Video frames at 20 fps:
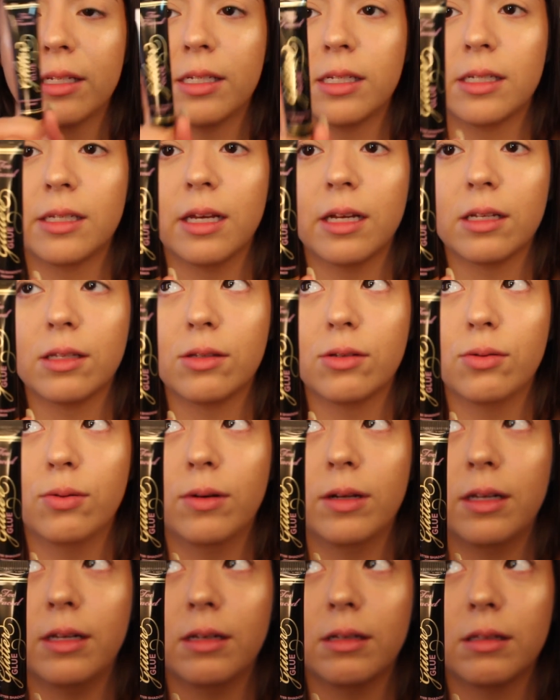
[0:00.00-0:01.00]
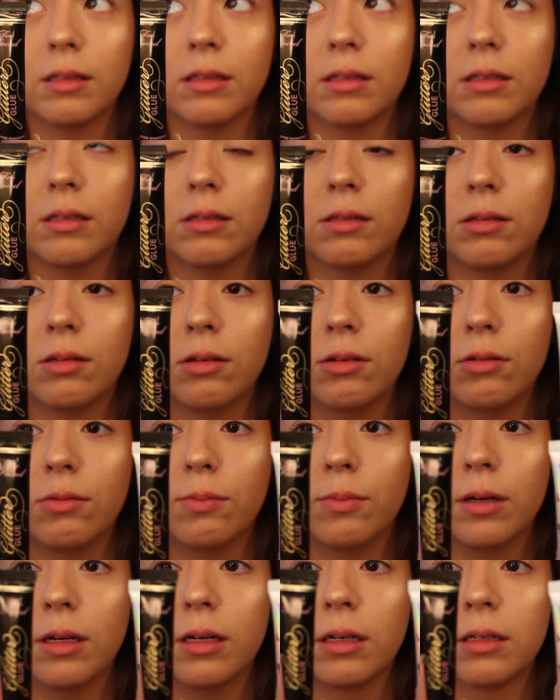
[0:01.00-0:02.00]
This is like
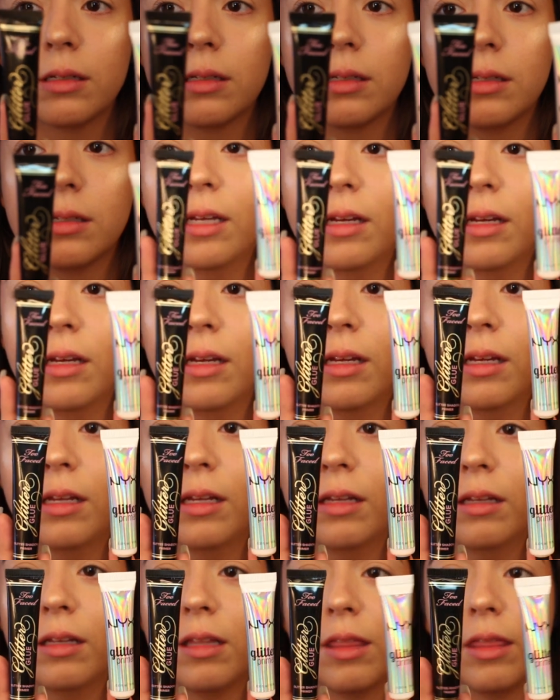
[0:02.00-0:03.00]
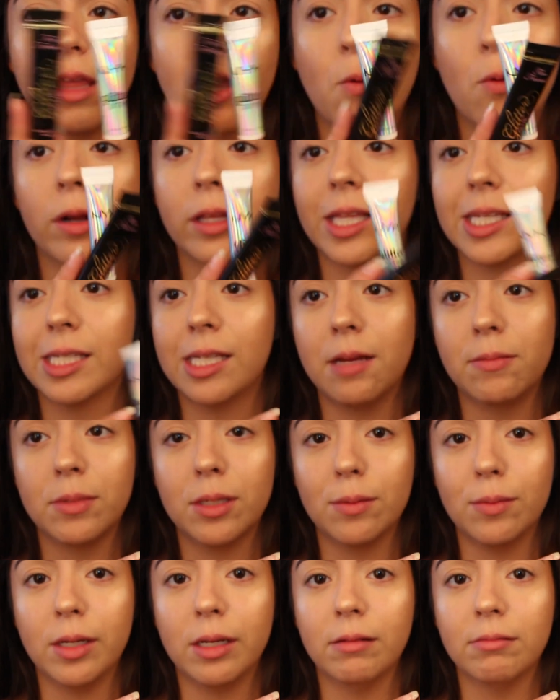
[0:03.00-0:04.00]
$22. they work the same
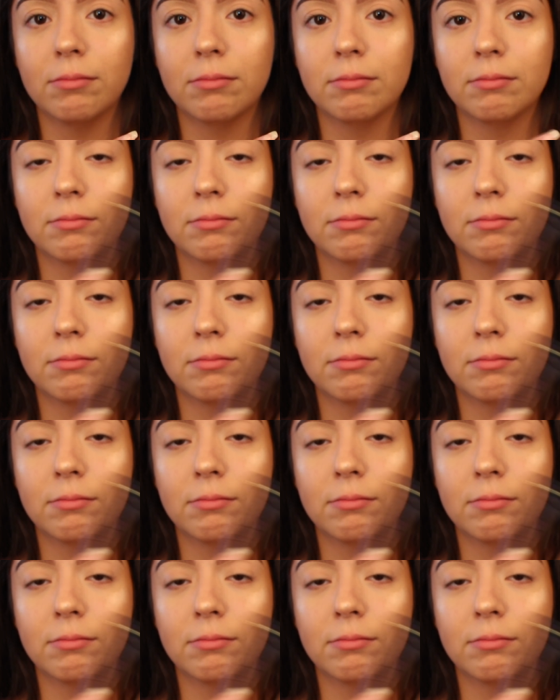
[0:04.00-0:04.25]
to me.